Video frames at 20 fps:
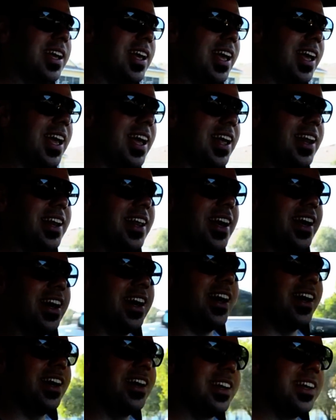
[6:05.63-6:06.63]
and
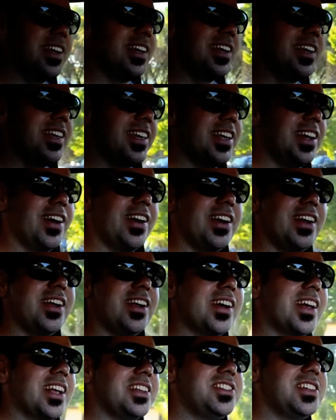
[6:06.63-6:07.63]
you know,
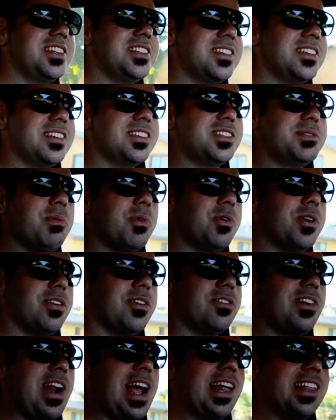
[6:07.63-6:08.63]
it'll get you into the sport
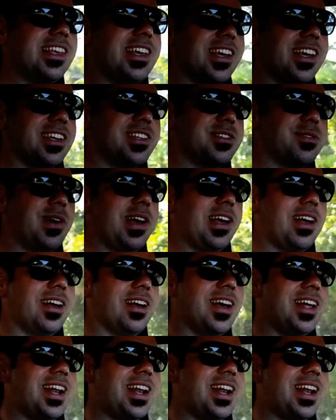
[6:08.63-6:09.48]
of rallying as well.